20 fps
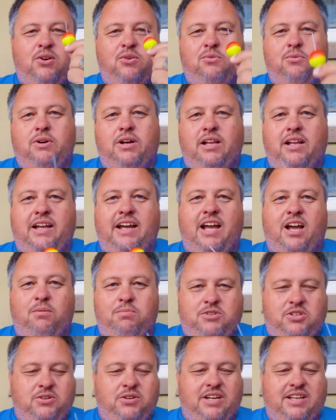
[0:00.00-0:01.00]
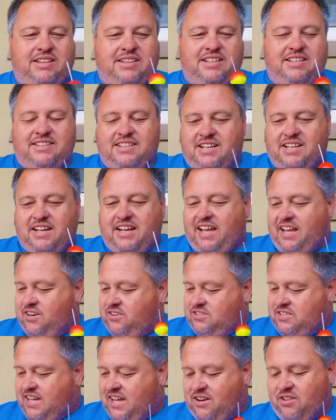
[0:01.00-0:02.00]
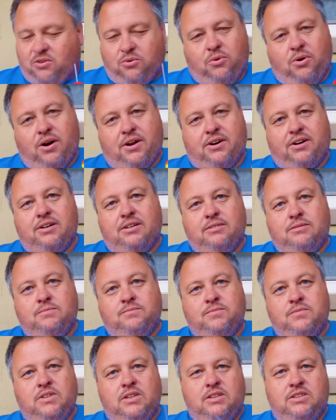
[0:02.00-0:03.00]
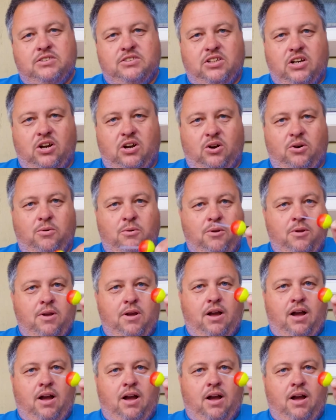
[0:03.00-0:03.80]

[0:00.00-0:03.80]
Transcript: really helps you get these indicators out of the water. So